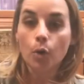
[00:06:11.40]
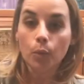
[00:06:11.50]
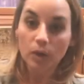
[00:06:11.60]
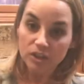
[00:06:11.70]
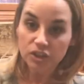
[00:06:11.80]

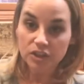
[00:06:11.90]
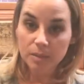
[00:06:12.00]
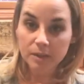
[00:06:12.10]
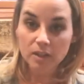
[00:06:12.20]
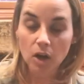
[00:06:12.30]
Once your
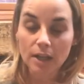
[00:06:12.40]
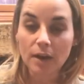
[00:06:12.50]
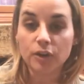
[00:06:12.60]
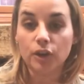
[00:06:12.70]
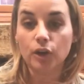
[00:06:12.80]
steam is all
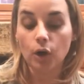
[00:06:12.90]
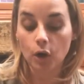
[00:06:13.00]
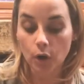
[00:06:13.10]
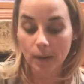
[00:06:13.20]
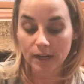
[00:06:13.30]
out, you're gonna
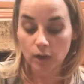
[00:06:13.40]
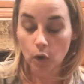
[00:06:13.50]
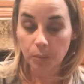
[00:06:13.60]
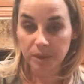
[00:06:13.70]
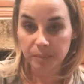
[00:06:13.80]
go ahead and
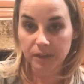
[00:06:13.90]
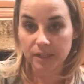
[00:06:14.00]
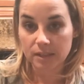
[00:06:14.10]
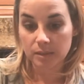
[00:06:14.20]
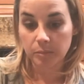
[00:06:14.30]
open up your
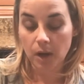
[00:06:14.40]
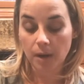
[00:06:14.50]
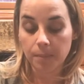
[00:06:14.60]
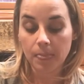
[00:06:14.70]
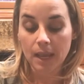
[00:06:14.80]
Instant
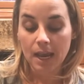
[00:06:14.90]
Pot.